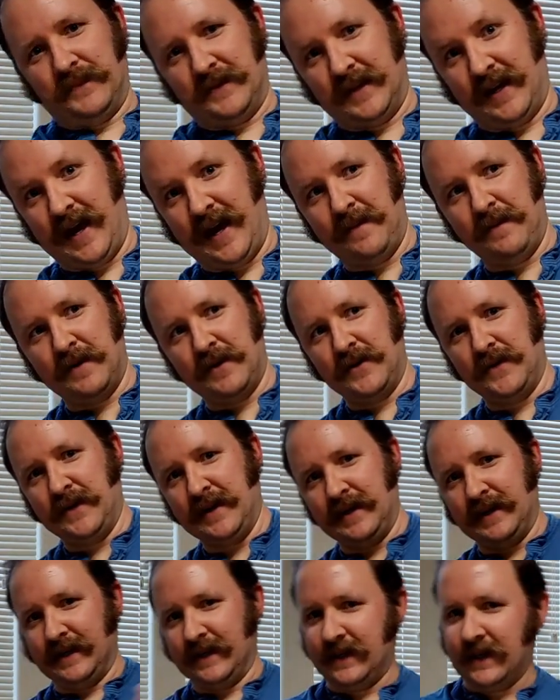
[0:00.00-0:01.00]
time to do
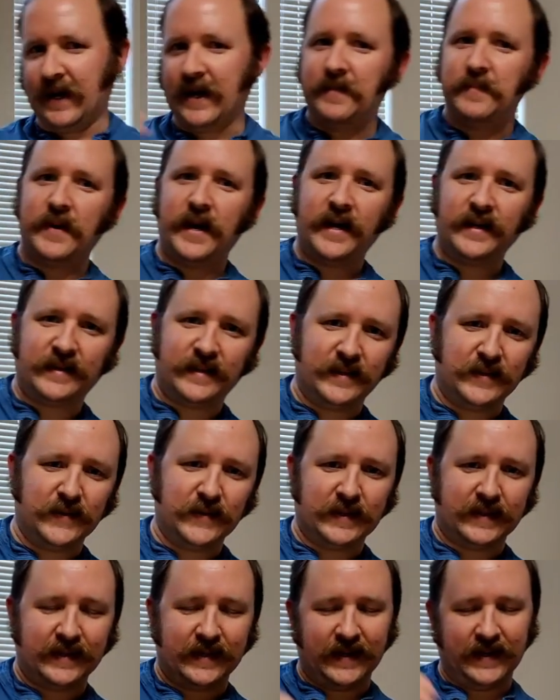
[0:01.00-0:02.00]
it and time not to
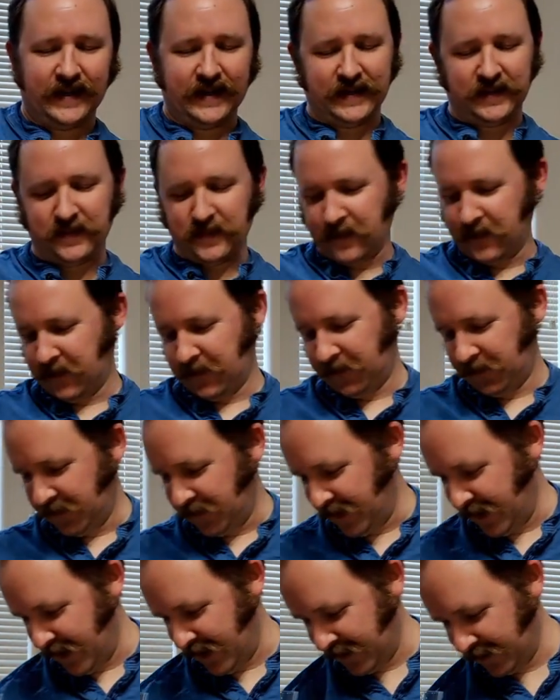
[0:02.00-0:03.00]
do it, and
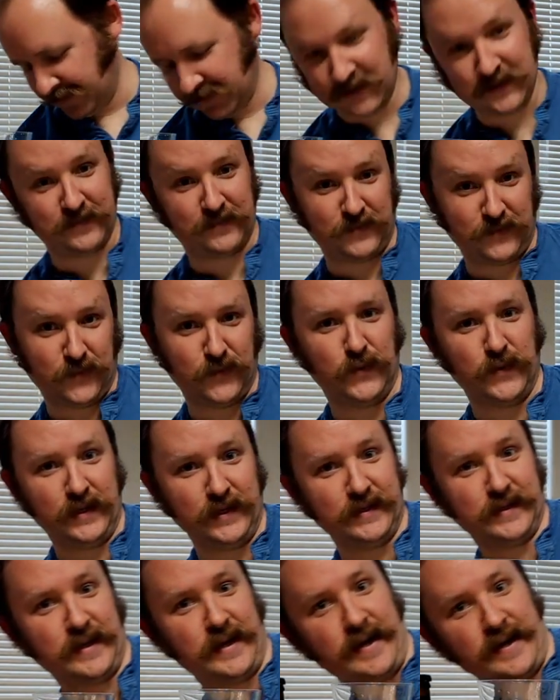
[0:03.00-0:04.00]
yeah, just
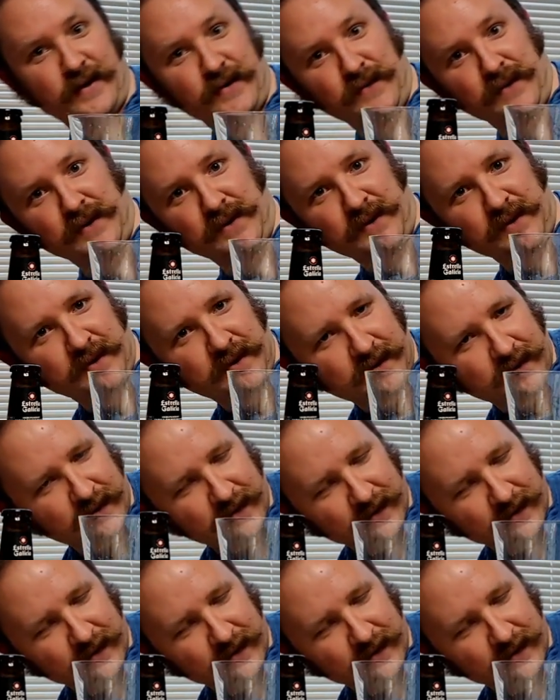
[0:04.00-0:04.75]
real talk with